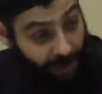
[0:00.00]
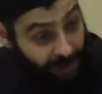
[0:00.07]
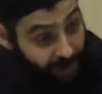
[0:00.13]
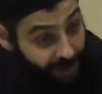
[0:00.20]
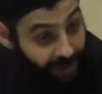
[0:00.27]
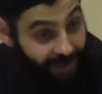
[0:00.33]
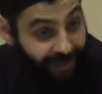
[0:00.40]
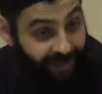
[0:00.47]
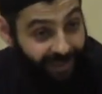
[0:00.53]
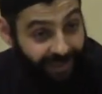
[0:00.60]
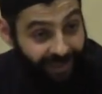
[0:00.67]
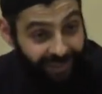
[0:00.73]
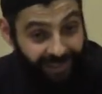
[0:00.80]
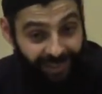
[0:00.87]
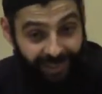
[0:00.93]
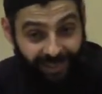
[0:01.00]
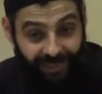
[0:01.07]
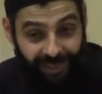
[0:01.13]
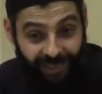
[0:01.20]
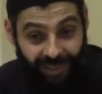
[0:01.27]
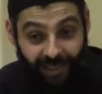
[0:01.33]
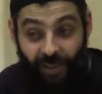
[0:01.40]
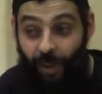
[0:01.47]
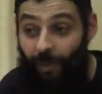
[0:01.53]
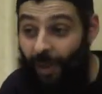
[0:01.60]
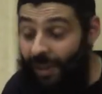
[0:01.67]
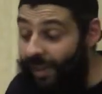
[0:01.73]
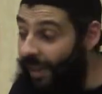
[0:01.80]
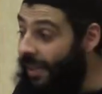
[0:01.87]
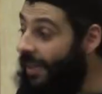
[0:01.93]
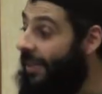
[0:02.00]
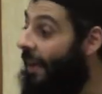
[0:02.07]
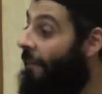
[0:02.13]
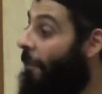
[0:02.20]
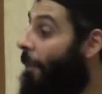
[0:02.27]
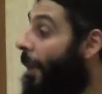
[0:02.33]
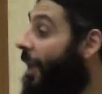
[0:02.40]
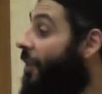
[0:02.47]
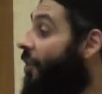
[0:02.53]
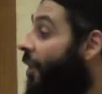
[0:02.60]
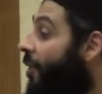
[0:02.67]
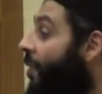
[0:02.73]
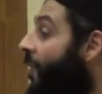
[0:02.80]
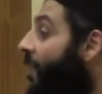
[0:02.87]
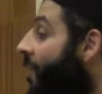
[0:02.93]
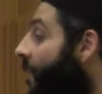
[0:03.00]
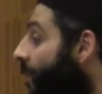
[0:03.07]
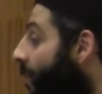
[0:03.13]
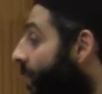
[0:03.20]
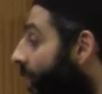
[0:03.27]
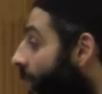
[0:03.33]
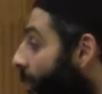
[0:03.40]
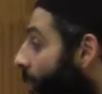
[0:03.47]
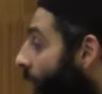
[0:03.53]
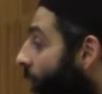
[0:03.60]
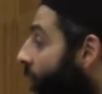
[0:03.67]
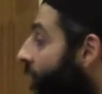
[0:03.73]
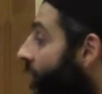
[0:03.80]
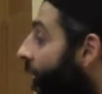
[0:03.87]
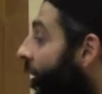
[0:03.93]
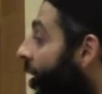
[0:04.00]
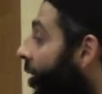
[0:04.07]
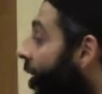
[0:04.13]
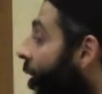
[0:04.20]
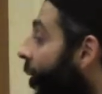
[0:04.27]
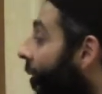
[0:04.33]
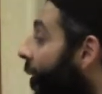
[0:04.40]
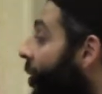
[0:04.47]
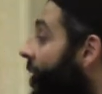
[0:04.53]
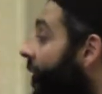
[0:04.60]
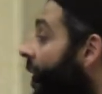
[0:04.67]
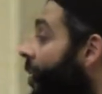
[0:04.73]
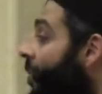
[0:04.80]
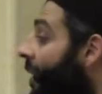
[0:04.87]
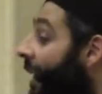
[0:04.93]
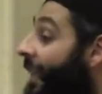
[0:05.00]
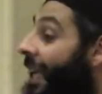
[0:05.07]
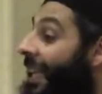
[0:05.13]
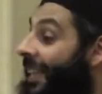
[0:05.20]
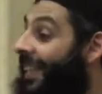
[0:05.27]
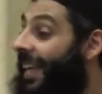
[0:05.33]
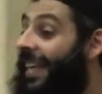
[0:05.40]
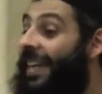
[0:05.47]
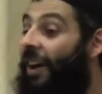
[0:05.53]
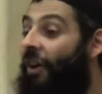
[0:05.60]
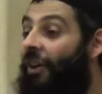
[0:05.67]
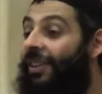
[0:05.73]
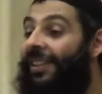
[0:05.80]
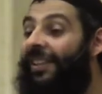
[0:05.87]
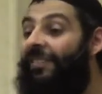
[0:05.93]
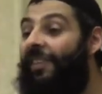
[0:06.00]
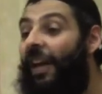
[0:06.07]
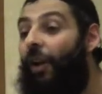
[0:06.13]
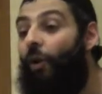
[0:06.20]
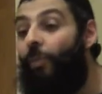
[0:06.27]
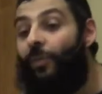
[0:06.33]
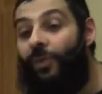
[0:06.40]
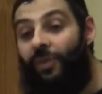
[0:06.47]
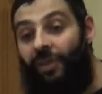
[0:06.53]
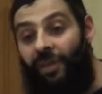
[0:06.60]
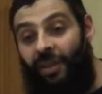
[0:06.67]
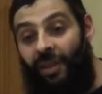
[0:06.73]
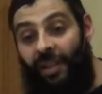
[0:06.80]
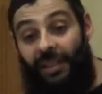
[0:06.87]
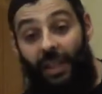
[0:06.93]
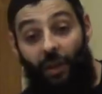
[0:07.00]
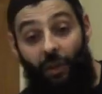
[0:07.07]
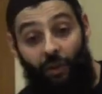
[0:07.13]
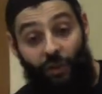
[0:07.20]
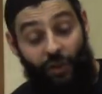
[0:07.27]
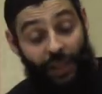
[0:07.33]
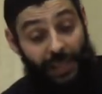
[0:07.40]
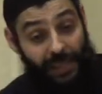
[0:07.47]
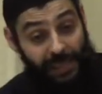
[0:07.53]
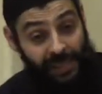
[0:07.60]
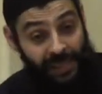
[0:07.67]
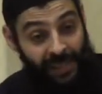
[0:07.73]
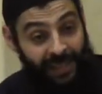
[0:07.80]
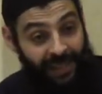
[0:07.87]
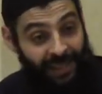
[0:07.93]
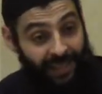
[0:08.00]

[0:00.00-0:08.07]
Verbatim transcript: a muscle. The muscles of patience, the Prophet said, they are developed. There are things